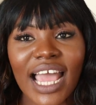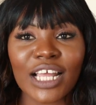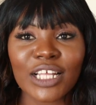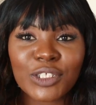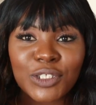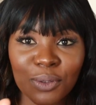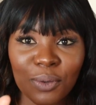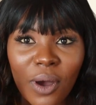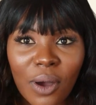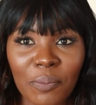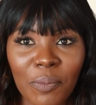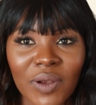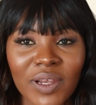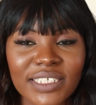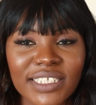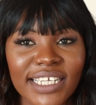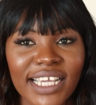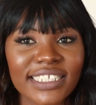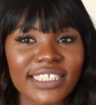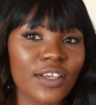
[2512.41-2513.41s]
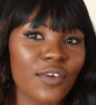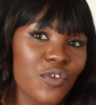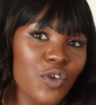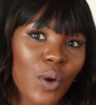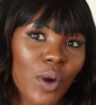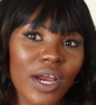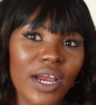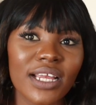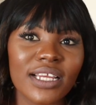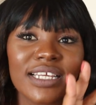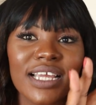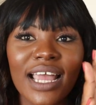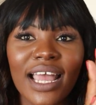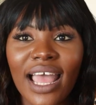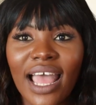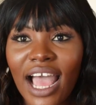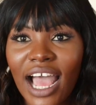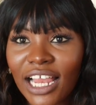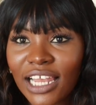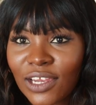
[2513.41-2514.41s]
I do apologize if you heard
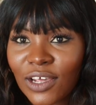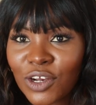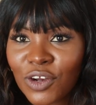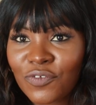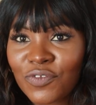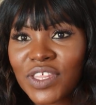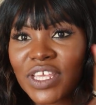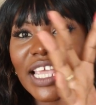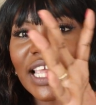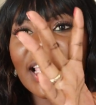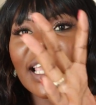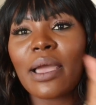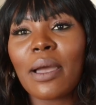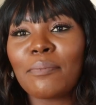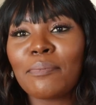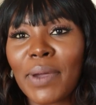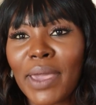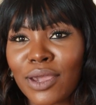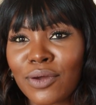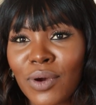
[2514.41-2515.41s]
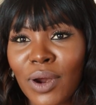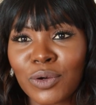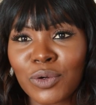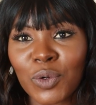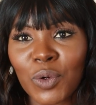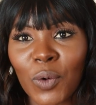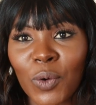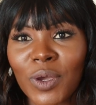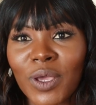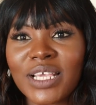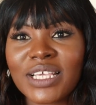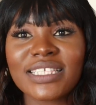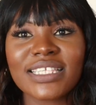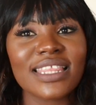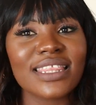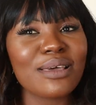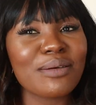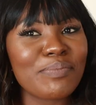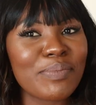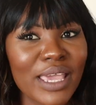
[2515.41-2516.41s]
a lot of the background noise,
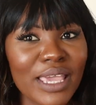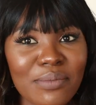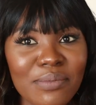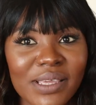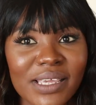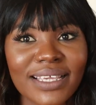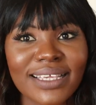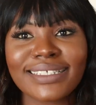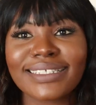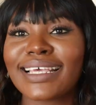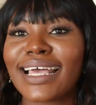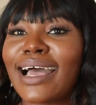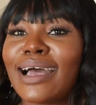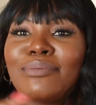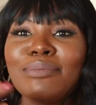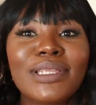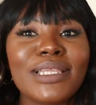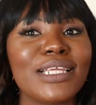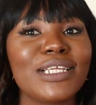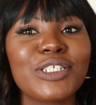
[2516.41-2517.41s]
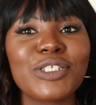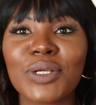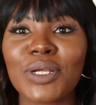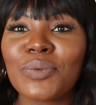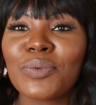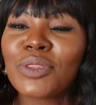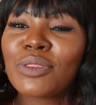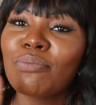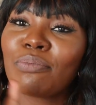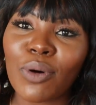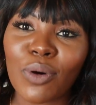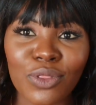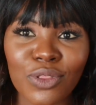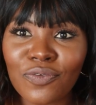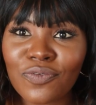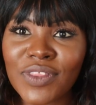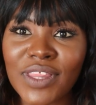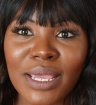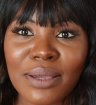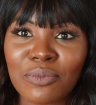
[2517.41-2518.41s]
the babies. I'm literally with both
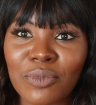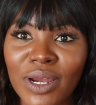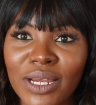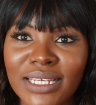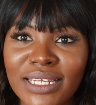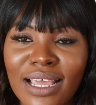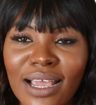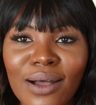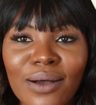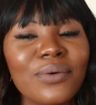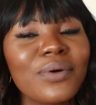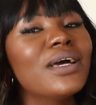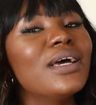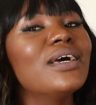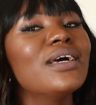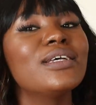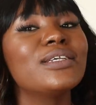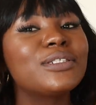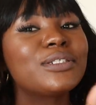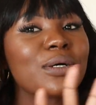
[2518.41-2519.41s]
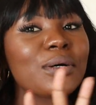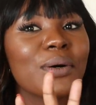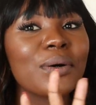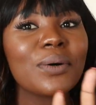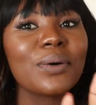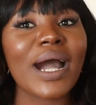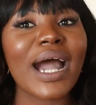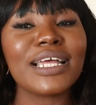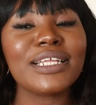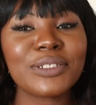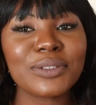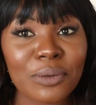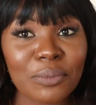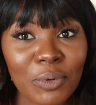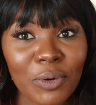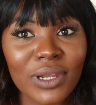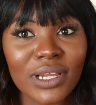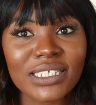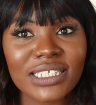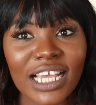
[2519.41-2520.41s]
of them right now, so I do
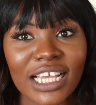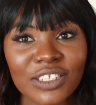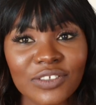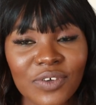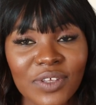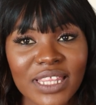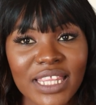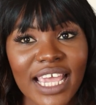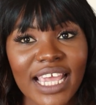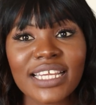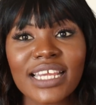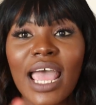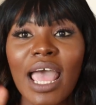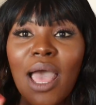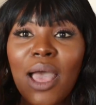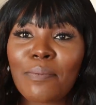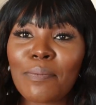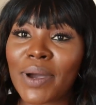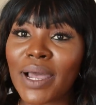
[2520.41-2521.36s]
apologize for that.